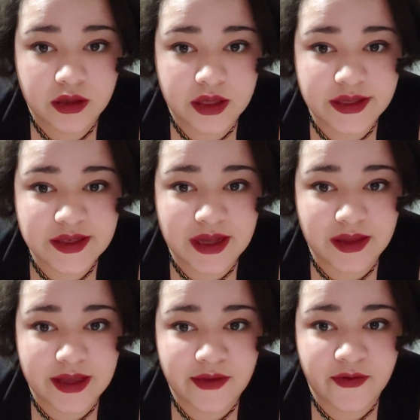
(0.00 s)
it's
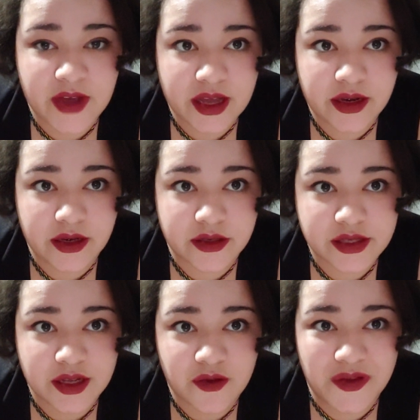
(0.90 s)
not like finding
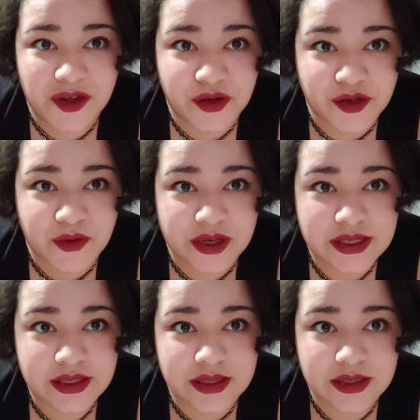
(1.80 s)
yourself in your
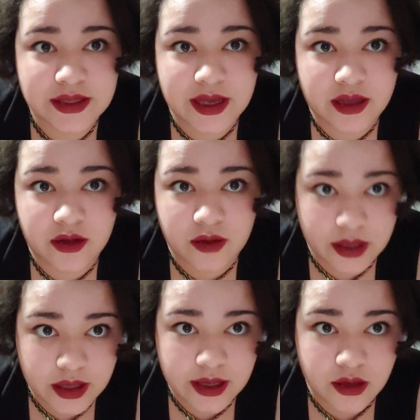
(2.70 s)
20s. It's kind of
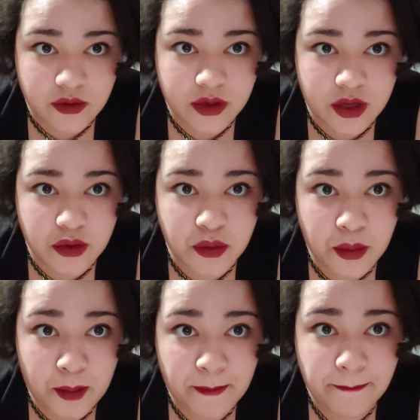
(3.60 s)
like, I don't know
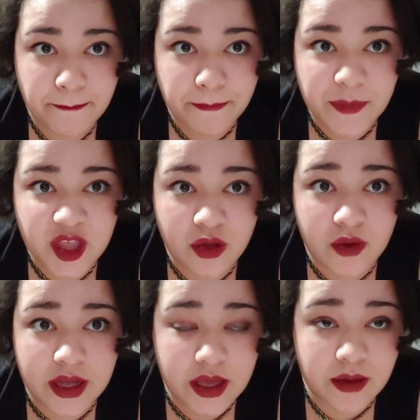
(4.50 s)

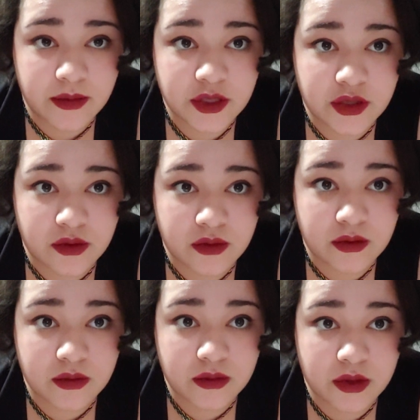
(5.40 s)
who I am, to
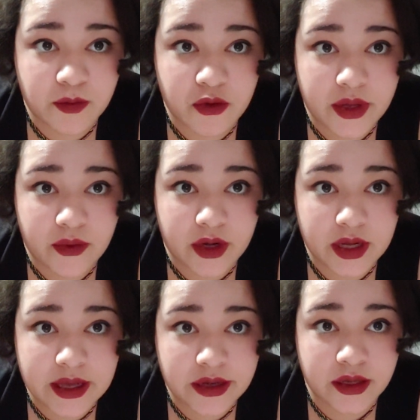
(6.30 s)
the point where
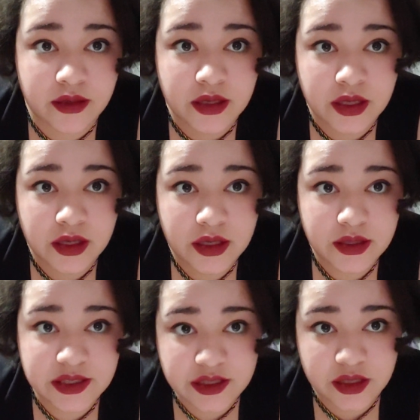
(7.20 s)
it kind of
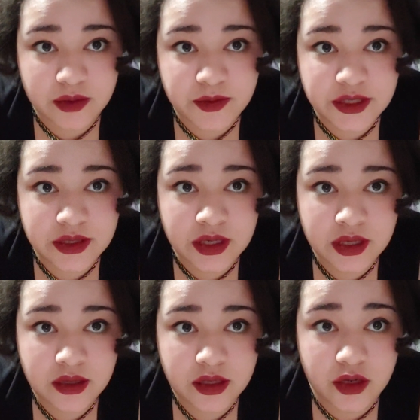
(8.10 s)
disturbs
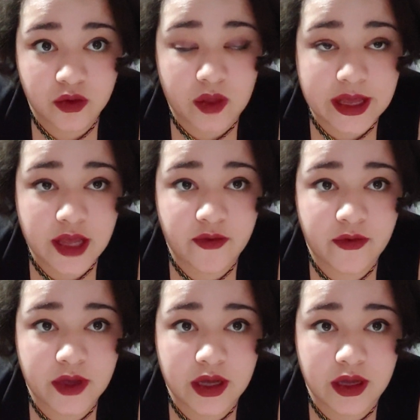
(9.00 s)
your life.